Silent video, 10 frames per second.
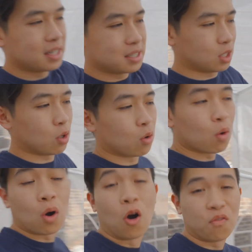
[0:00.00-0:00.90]
So
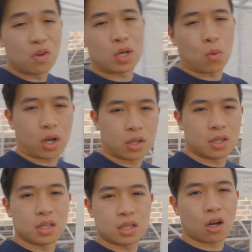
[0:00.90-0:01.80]
hopefully we can work
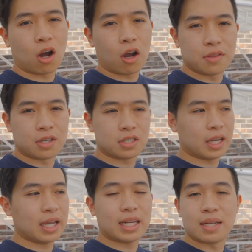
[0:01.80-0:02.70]
on the car in the
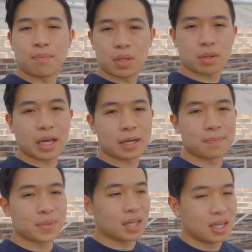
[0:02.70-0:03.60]
shade and be okay.
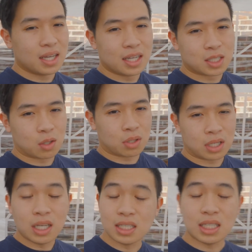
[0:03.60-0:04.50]
So
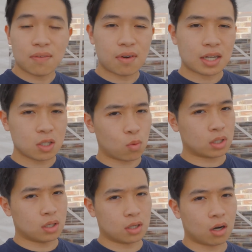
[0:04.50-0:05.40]
he's never actually
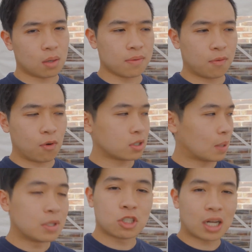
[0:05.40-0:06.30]
worked on a car before so
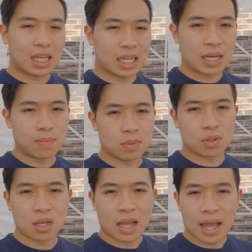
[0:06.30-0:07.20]
I'm gonna try to get him
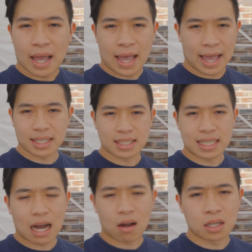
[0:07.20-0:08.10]
hands
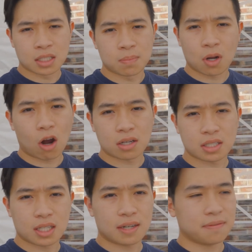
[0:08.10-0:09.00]
down on some car
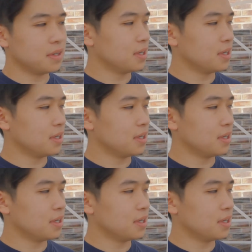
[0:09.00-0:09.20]
stuff.